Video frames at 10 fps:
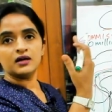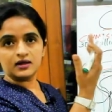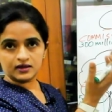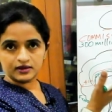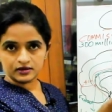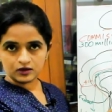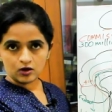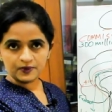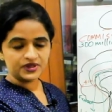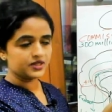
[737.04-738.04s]
uh,
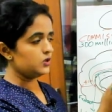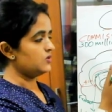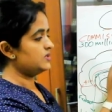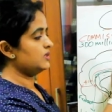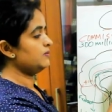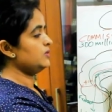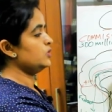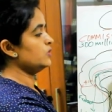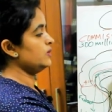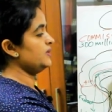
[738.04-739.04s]
corpus callosum
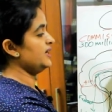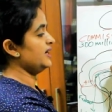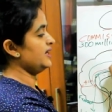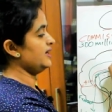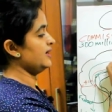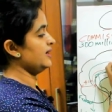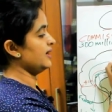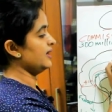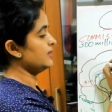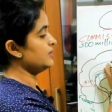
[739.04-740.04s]
you will be getting a
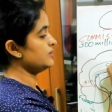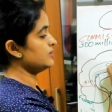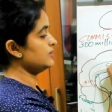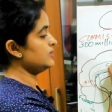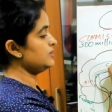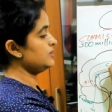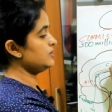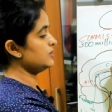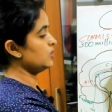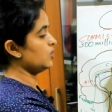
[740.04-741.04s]
gyrus. This
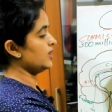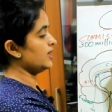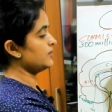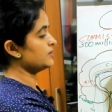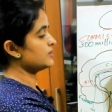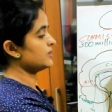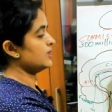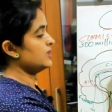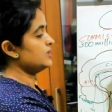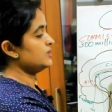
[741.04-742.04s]
is known as
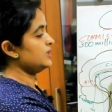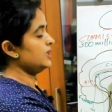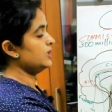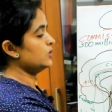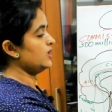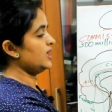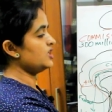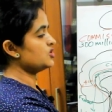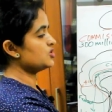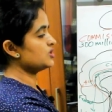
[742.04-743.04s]

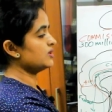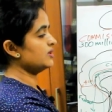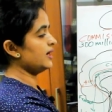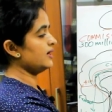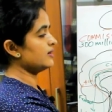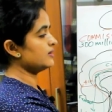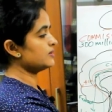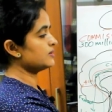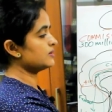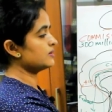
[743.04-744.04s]
cingulate
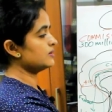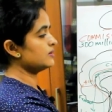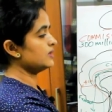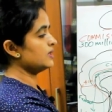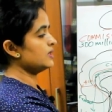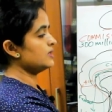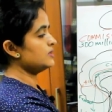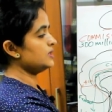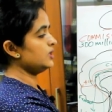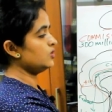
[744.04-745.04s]
gyrus
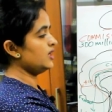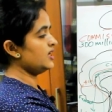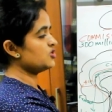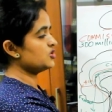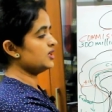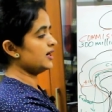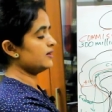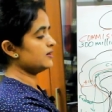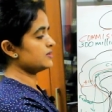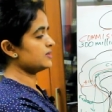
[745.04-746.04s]
cingulate
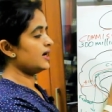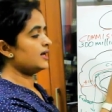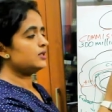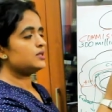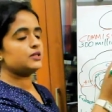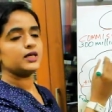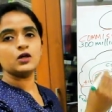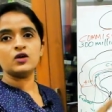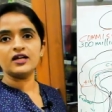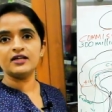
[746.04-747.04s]
gyrus. And this
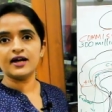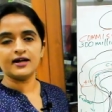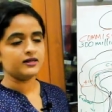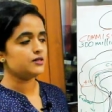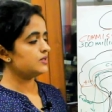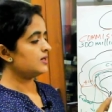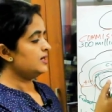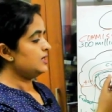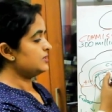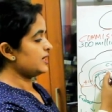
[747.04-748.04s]
cingulate gyrus
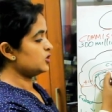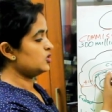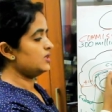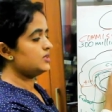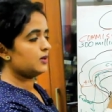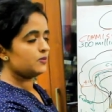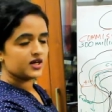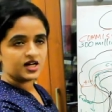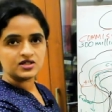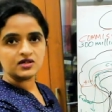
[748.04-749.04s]
is actually
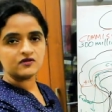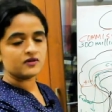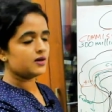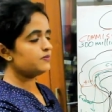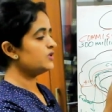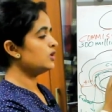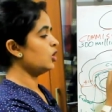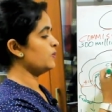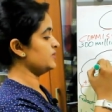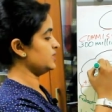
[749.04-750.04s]
separated from the
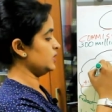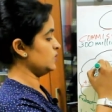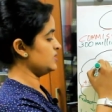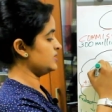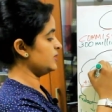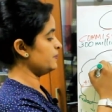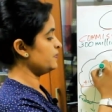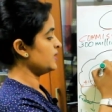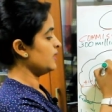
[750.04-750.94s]
corpus callosum